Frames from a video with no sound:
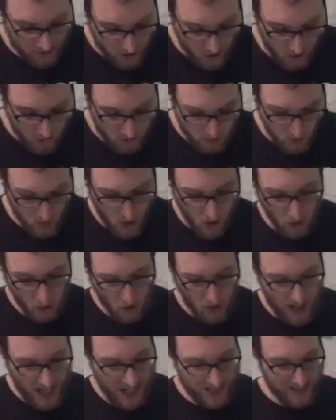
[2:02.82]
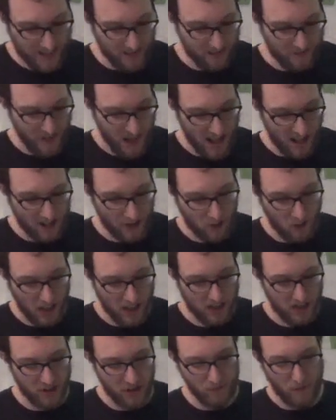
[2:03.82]
those who were asking valid
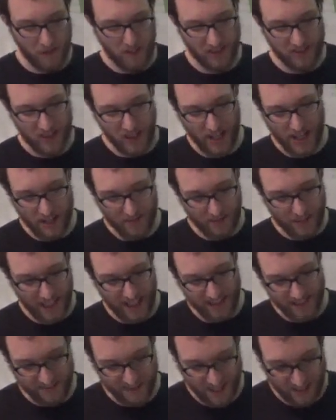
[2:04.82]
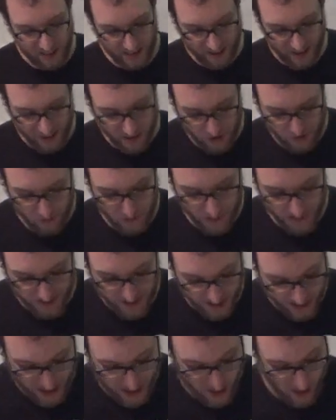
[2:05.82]
questions about the J F K assassination,
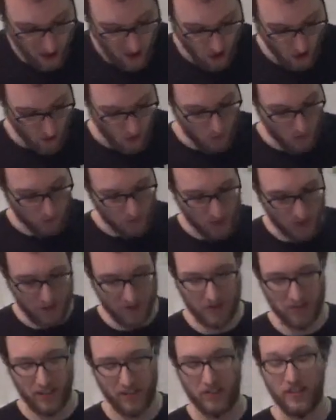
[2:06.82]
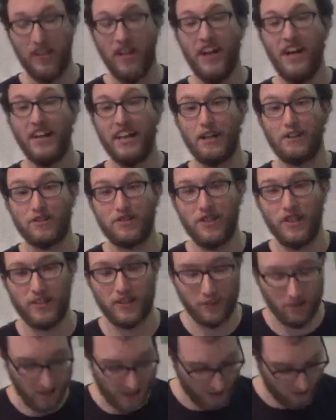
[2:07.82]
page eight. Oh, whoops, that was another, that was
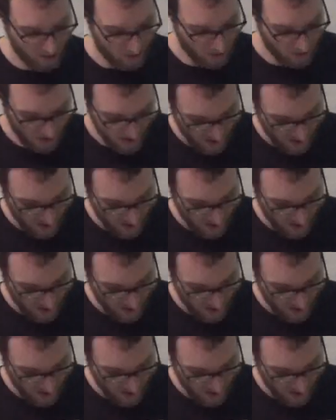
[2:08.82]
another direct quote.